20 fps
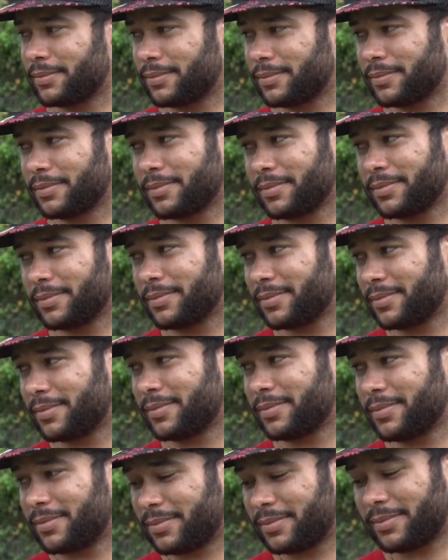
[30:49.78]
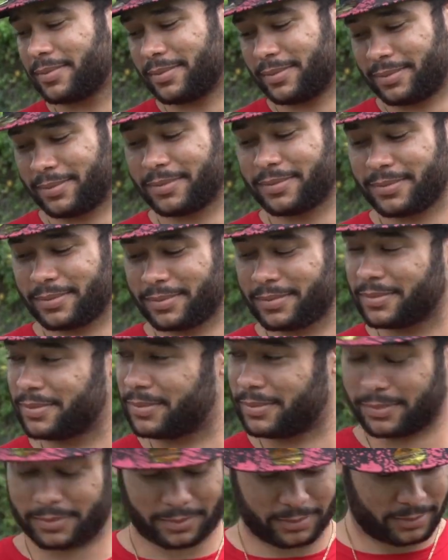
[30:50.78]
It's, a serious thing. Yes, you
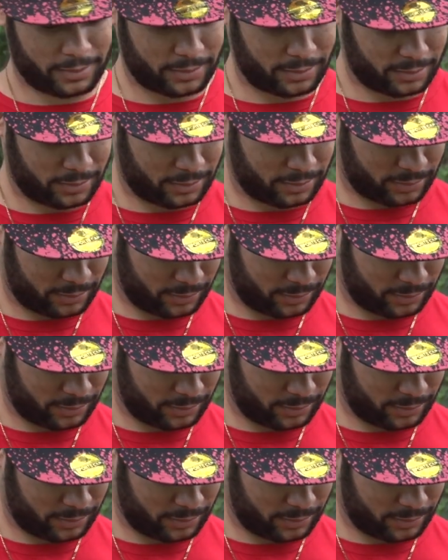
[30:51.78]
want to add something?